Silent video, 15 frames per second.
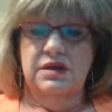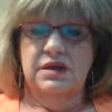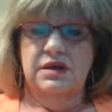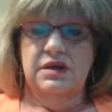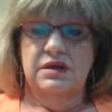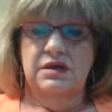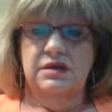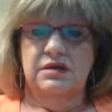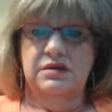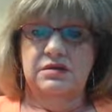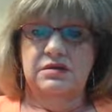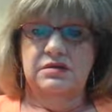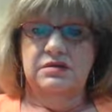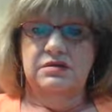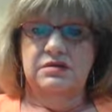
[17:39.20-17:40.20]

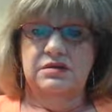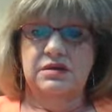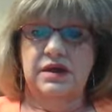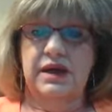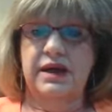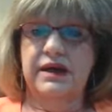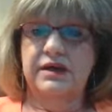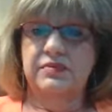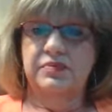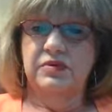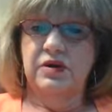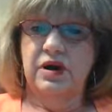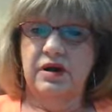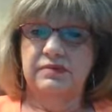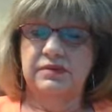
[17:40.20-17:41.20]
And I had a
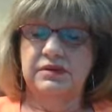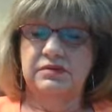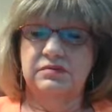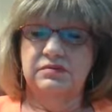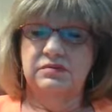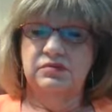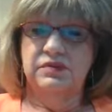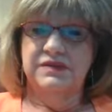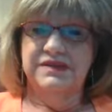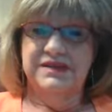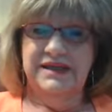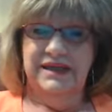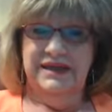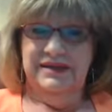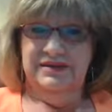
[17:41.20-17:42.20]
problem with
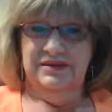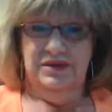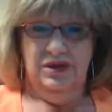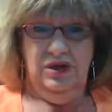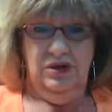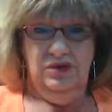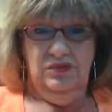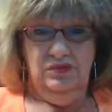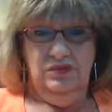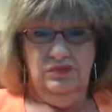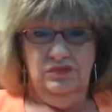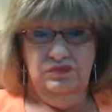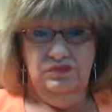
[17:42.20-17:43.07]
saying no.